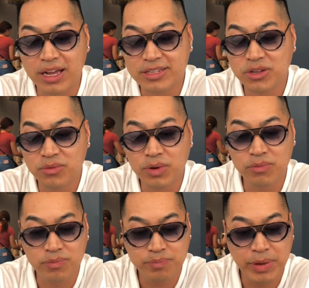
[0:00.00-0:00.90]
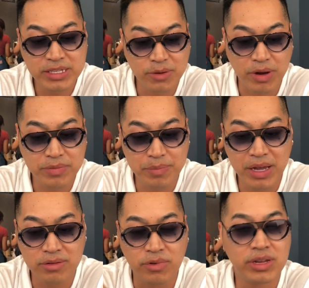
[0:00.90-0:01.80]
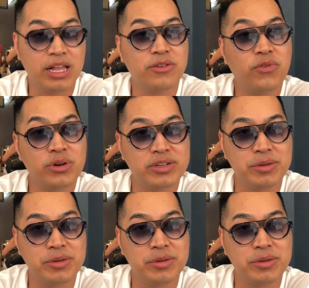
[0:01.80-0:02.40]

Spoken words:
So we basically rapped about what California